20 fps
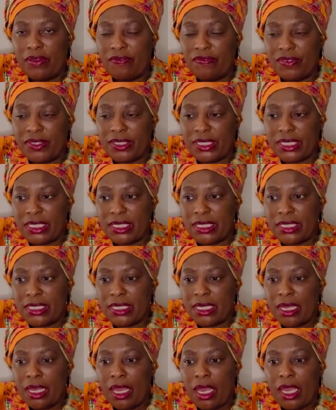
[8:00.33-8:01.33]

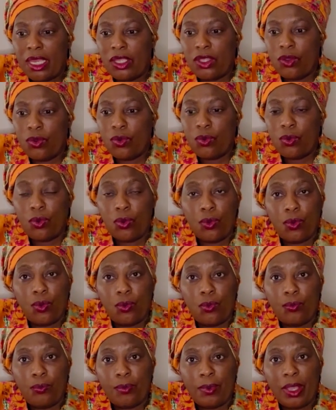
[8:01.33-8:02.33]
visit, a
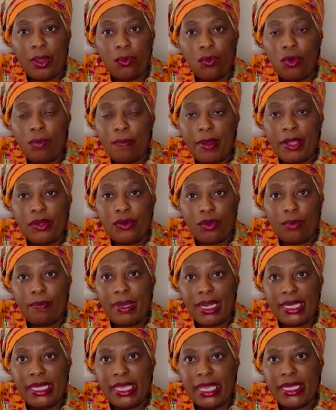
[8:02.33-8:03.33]
woman
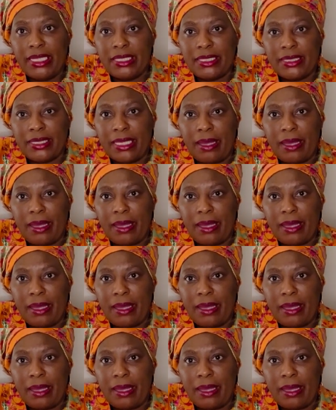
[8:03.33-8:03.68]
normally has